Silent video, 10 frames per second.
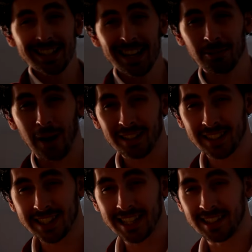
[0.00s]
And
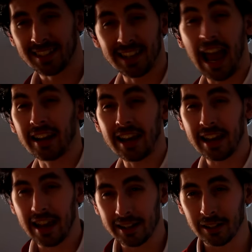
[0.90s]
once this scanner
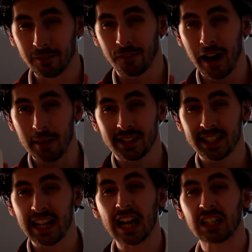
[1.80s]
here confirms
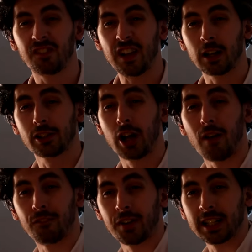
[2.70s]
it, I can feel
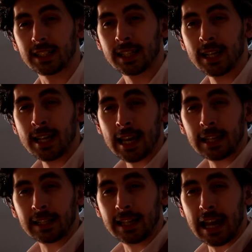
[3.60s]
confident
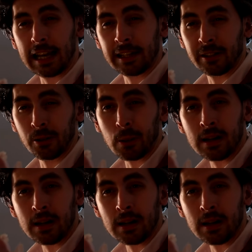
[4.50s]
in killing you.